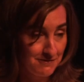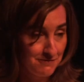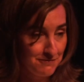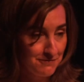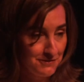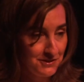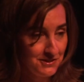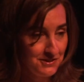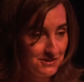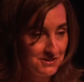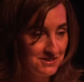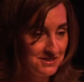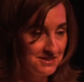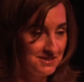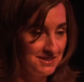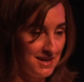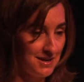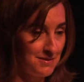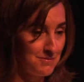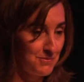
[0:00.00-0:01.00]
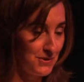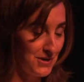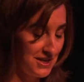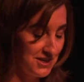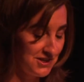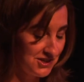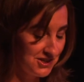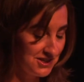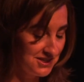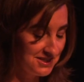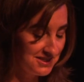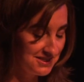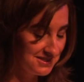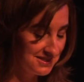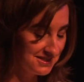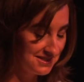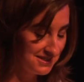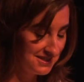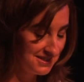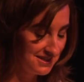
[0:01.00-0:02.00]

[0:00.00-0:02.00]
ferns and branches.